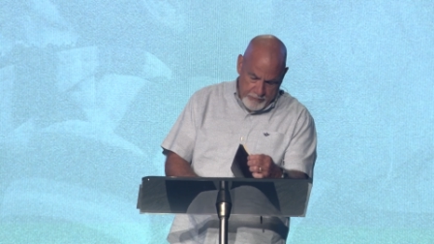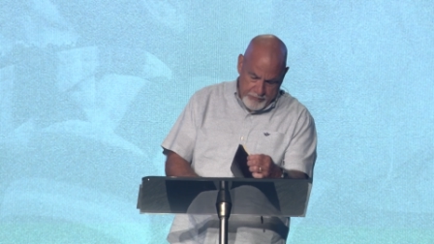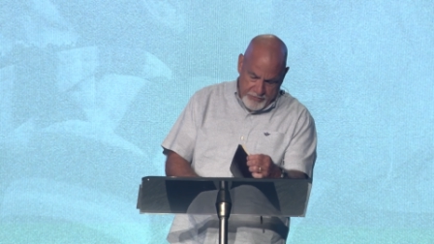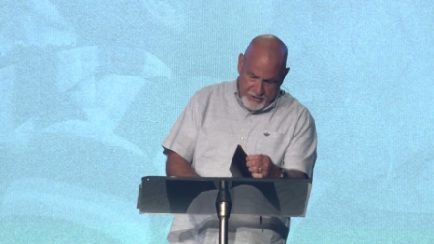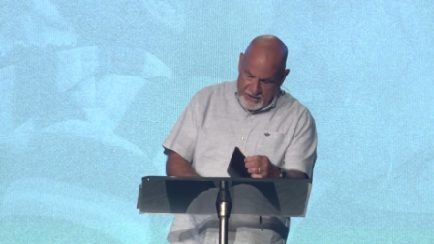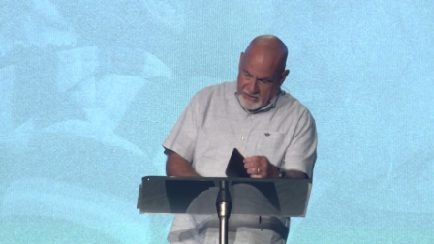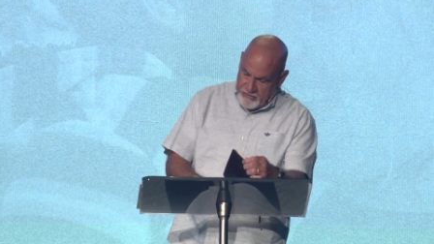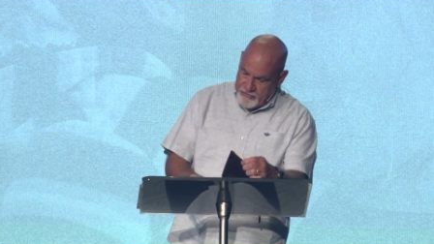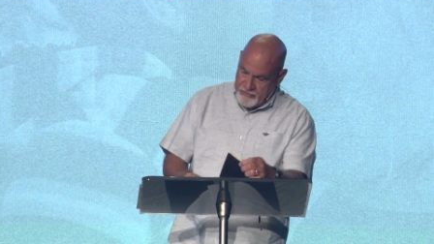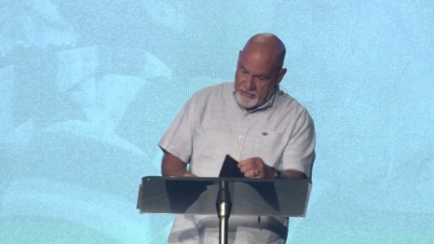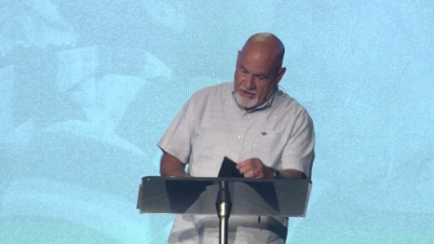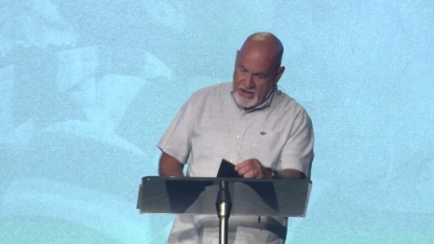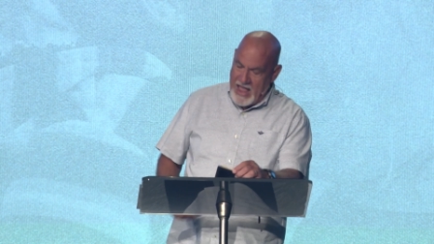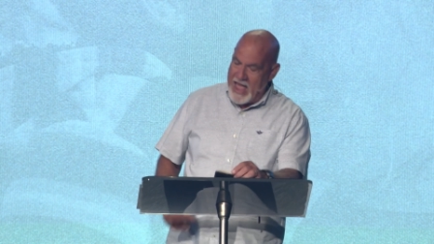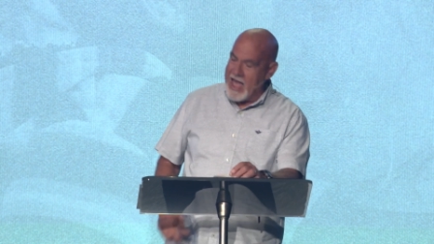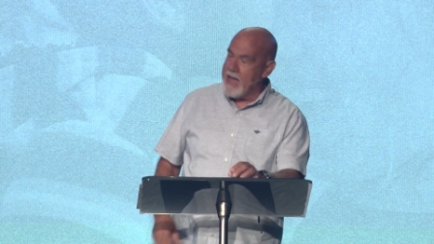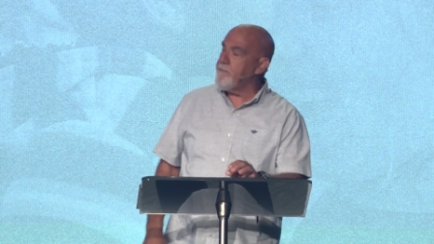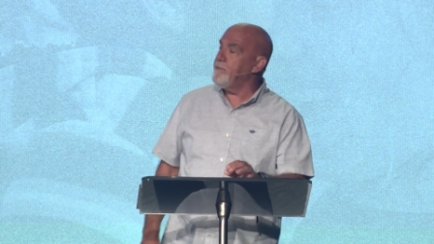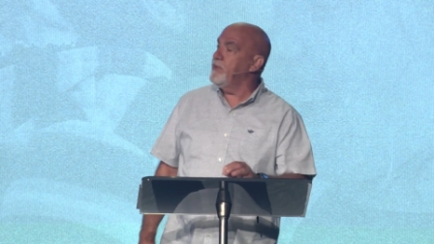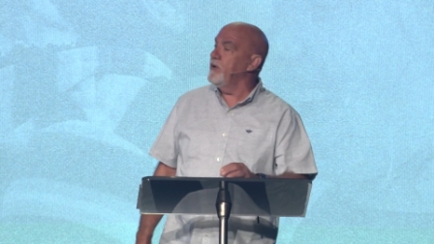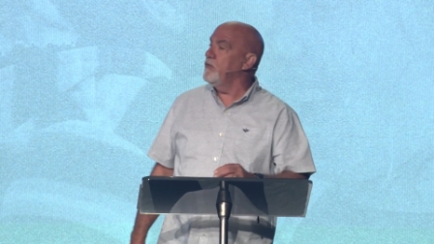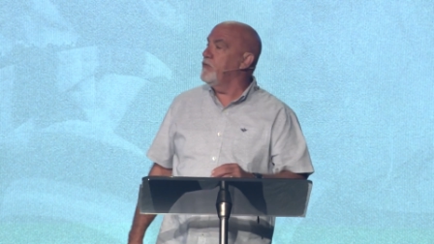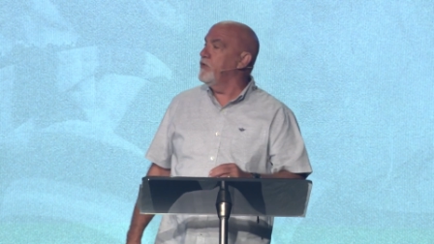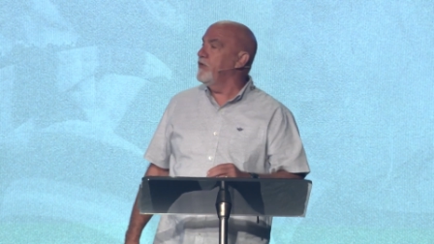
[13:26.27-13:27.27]
things that
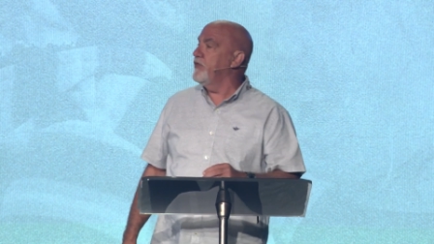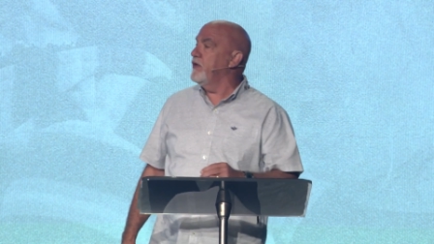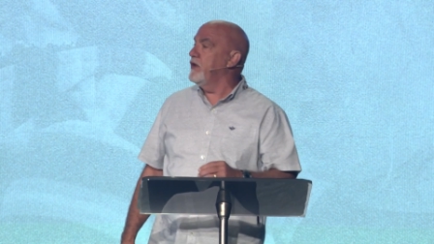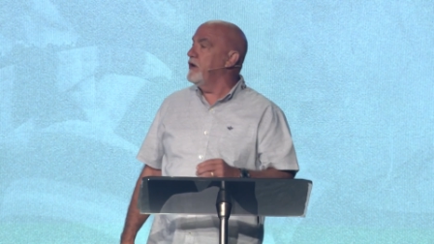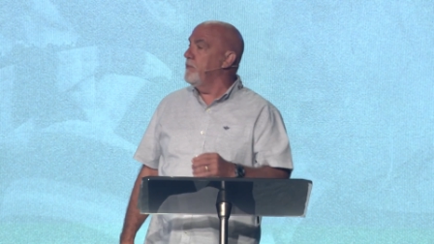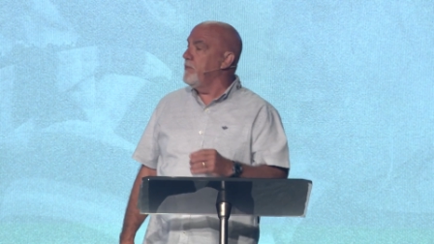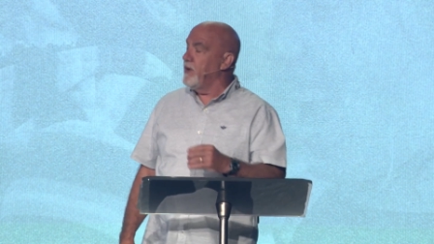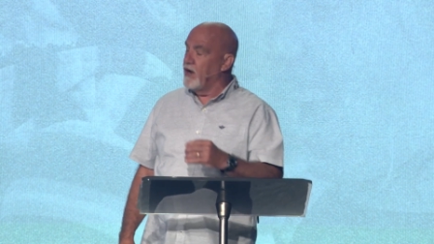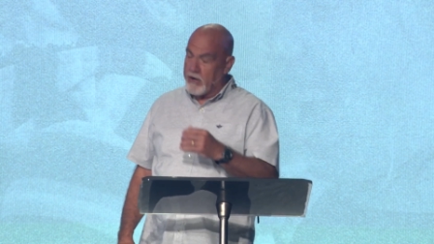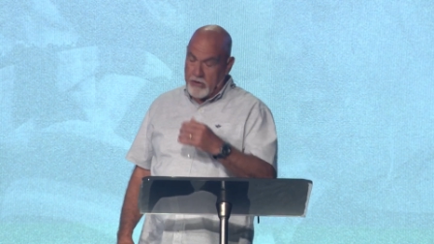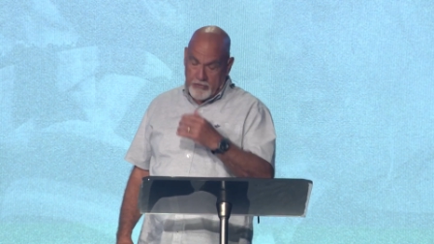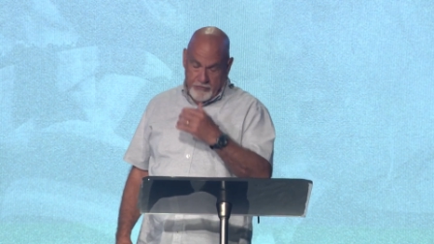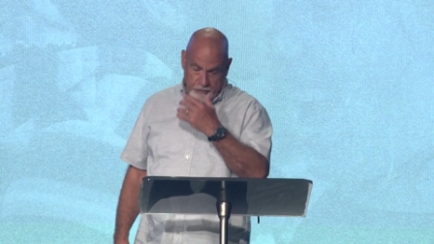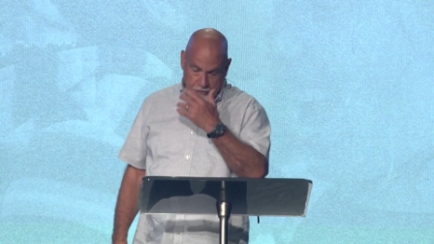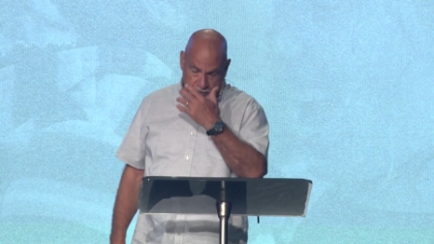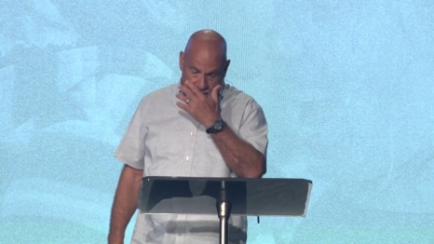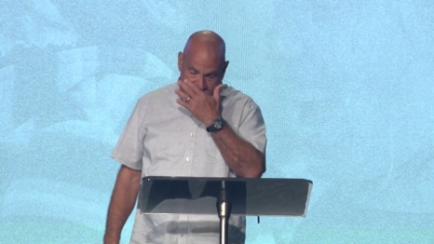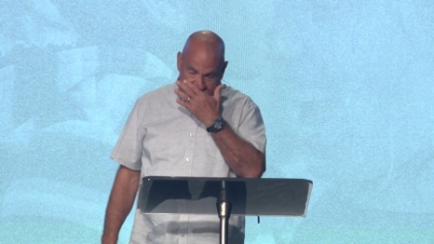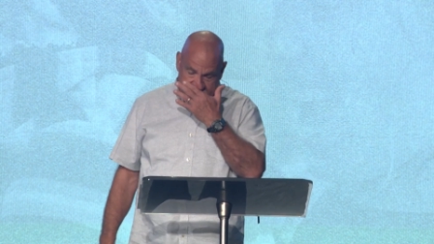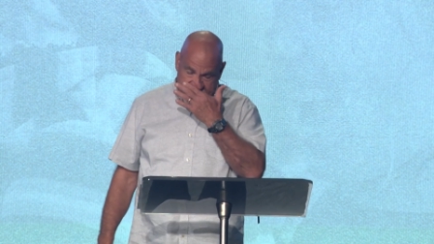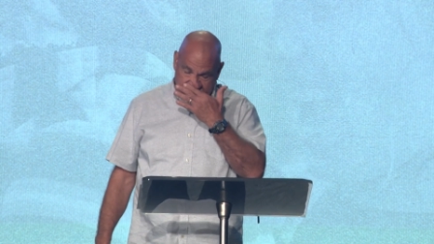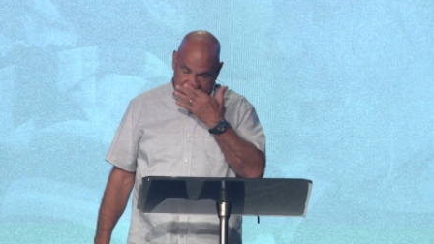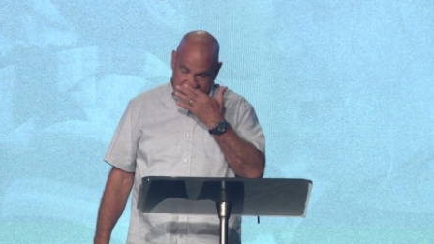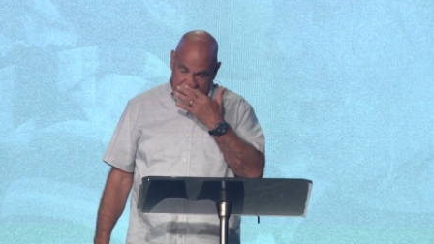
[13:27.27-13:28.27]
happen within a marriage
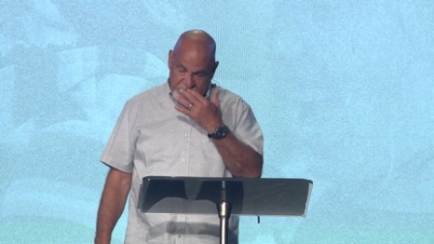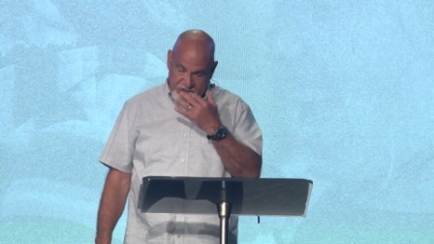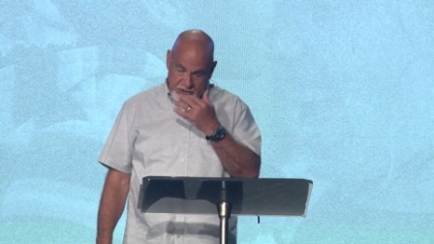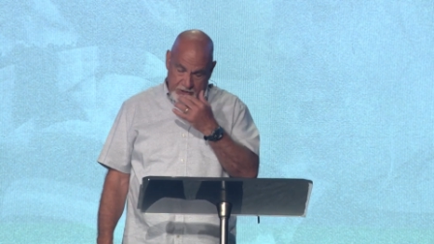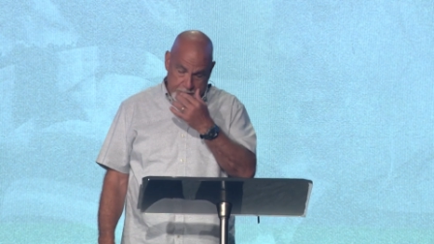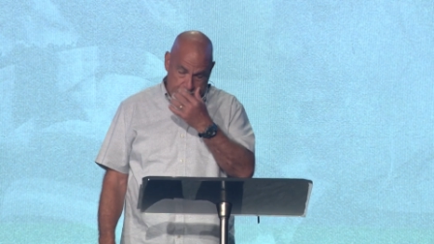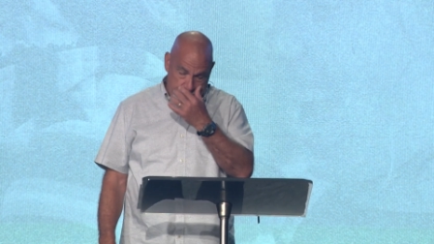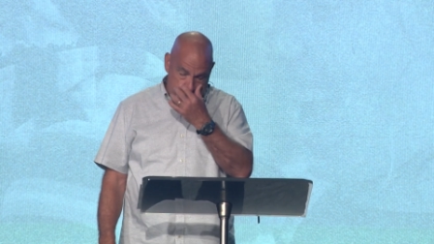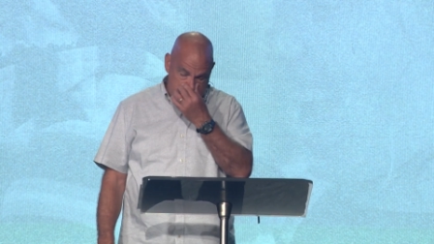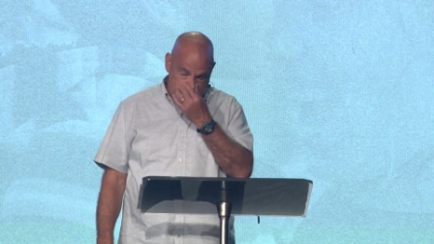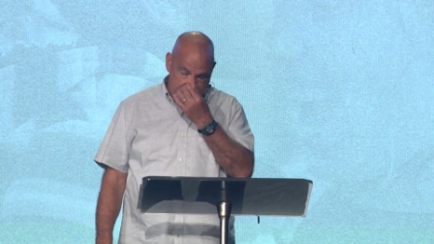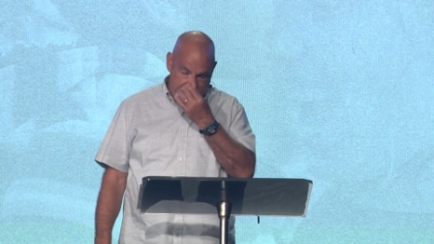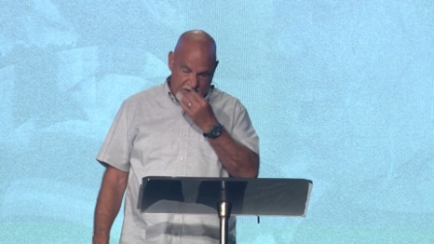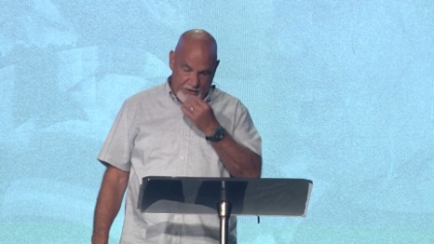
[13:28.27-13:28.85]
relationship